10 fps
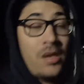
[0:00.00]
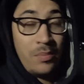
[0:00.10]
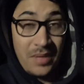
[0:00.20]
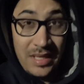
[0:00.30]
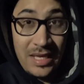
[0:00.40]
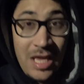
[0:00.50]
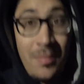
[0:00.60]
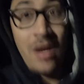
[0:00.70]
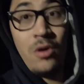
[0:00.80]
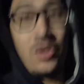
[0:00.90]
but it came
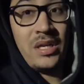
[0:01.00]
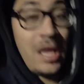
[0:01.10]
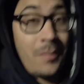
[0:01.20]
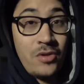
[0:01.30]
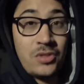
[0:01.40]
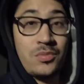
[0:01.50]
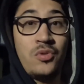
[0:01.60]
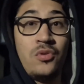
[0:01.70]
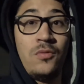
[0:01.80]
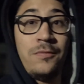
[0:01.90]
out, it came out
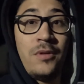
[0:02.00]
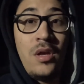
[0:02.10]
smooth.